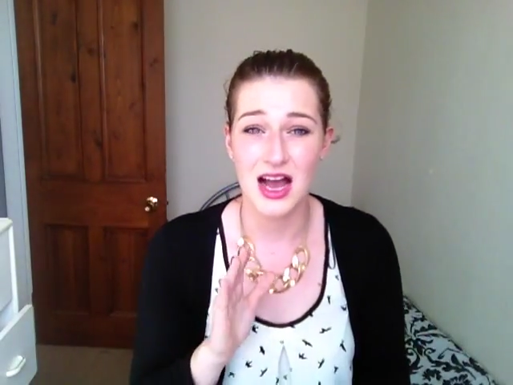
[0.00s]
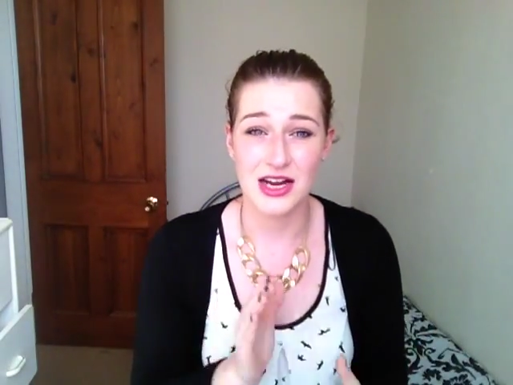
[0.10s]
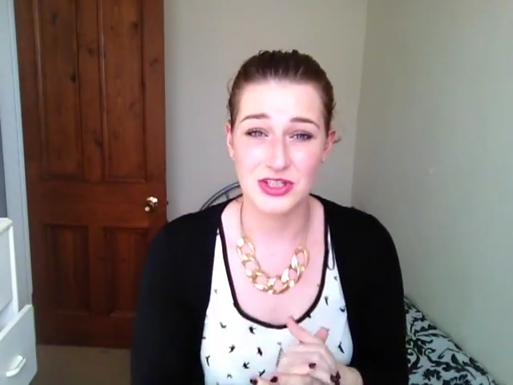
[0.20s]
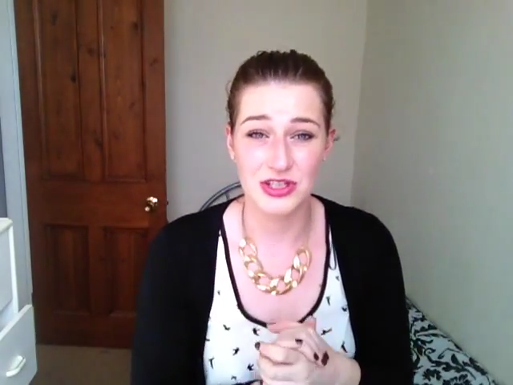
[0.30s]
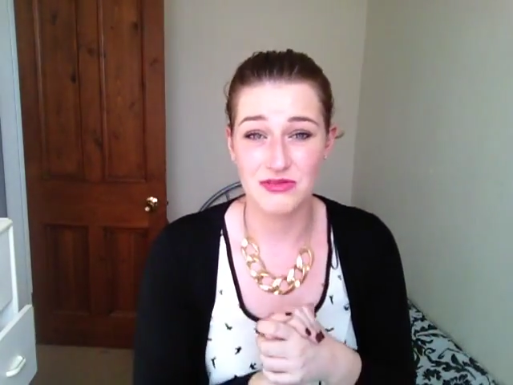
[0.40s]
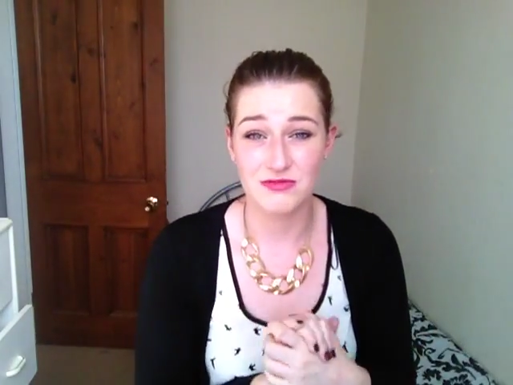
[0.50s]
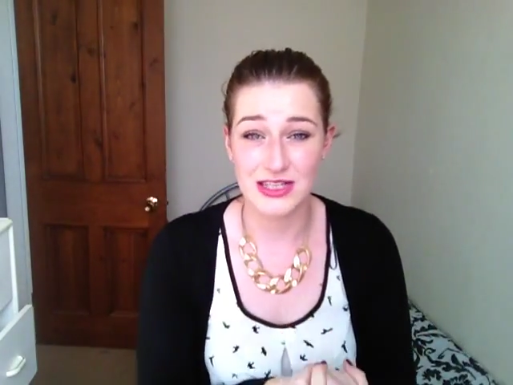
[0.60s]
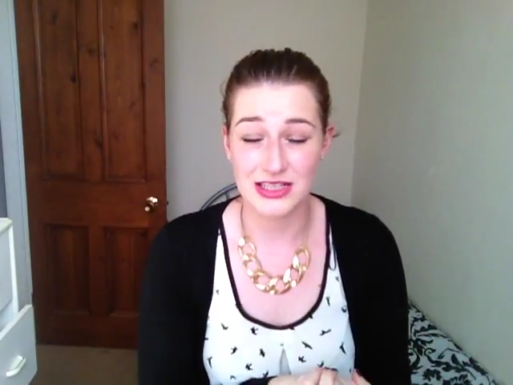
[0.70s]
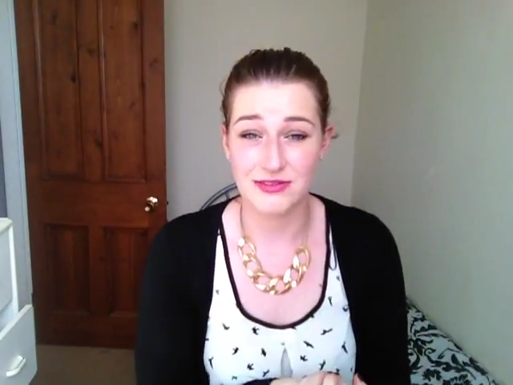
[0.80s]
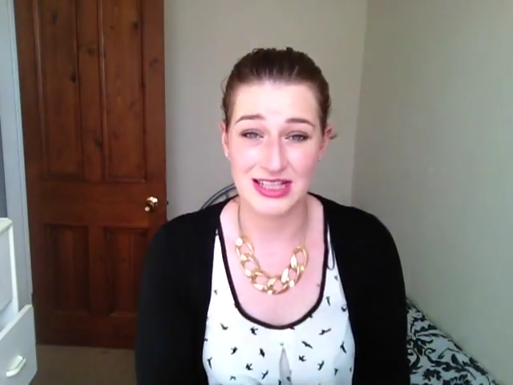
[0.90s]
I do
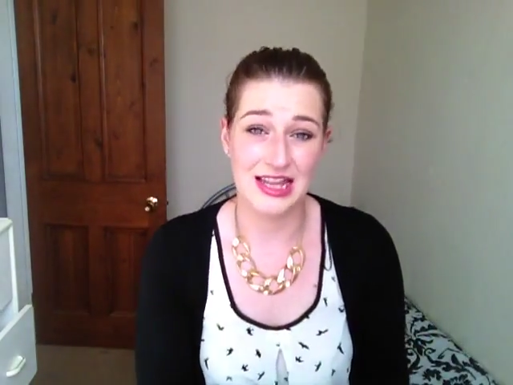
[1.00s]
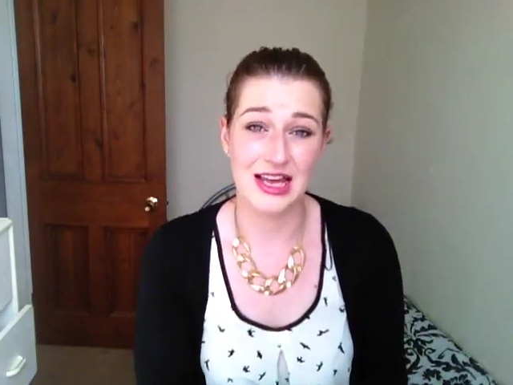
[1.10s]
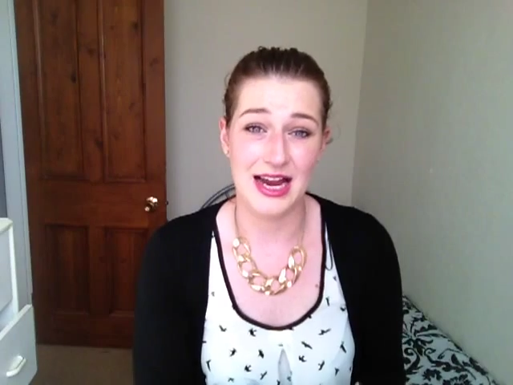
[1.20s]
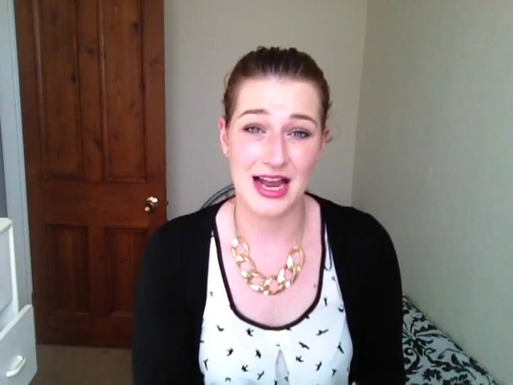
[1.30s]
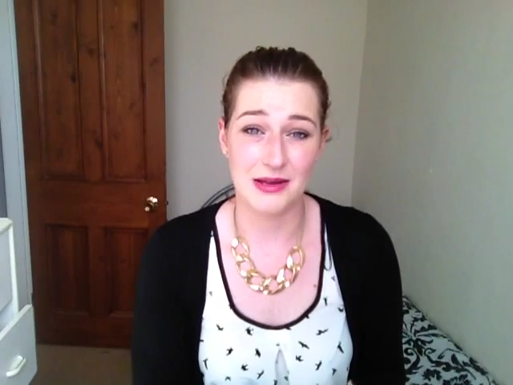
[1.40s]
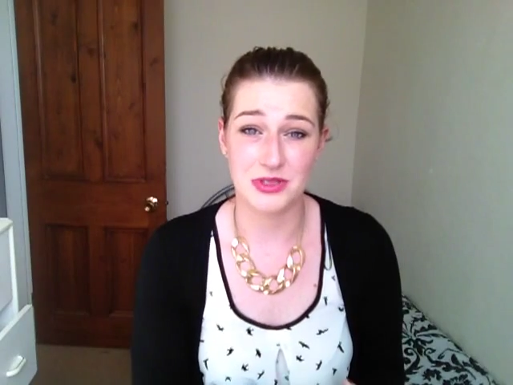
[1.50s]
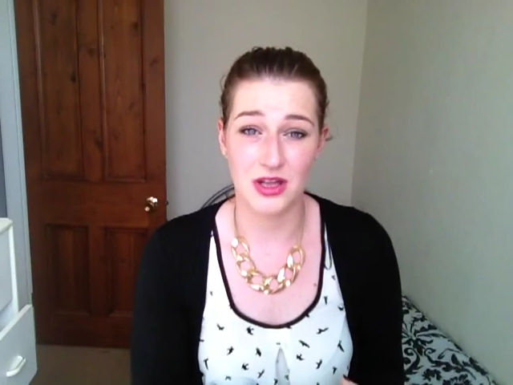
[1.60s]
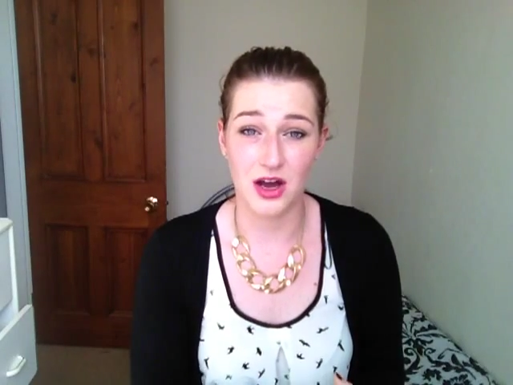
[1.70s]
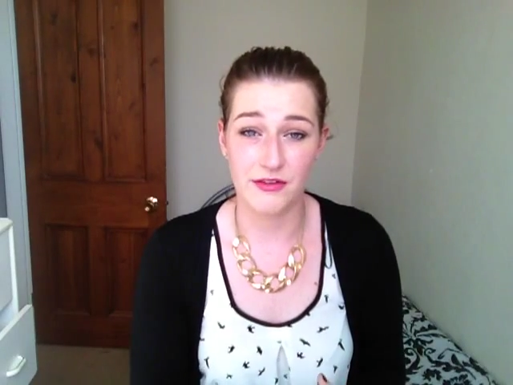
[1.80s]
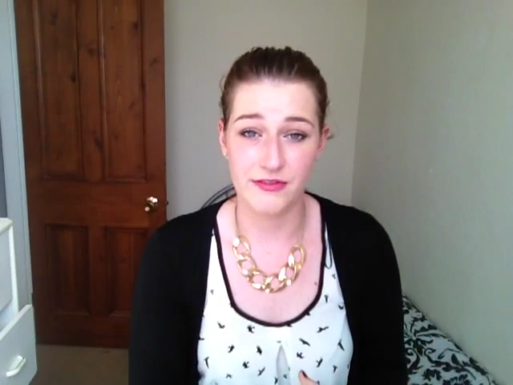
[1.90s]
really, really like Gabs a
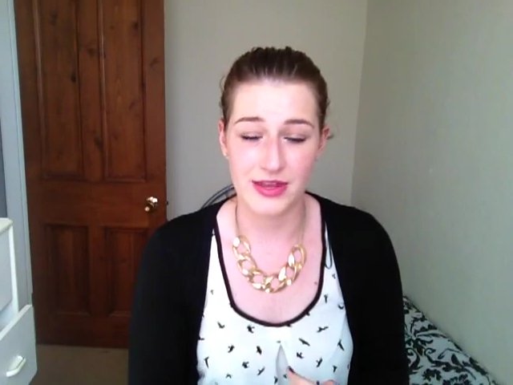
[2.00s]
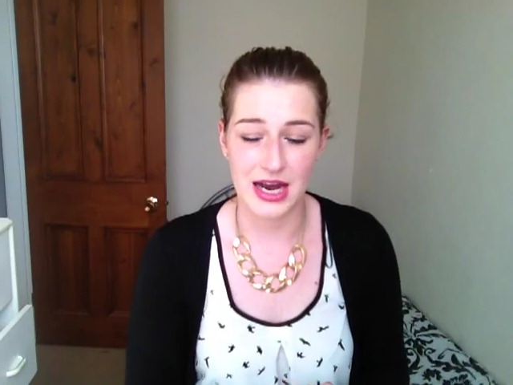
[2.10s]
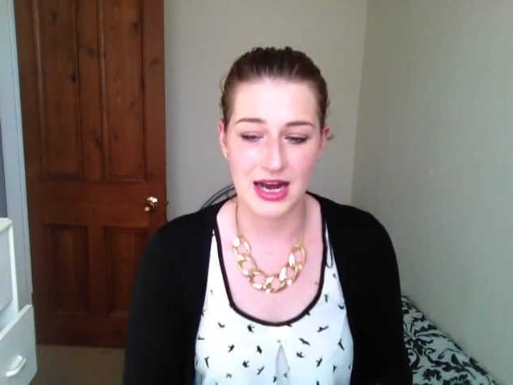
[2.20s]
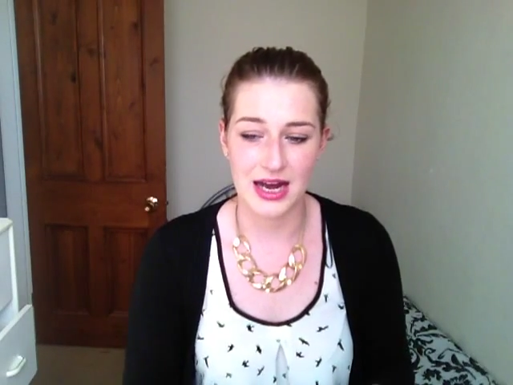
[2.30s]
lot for that.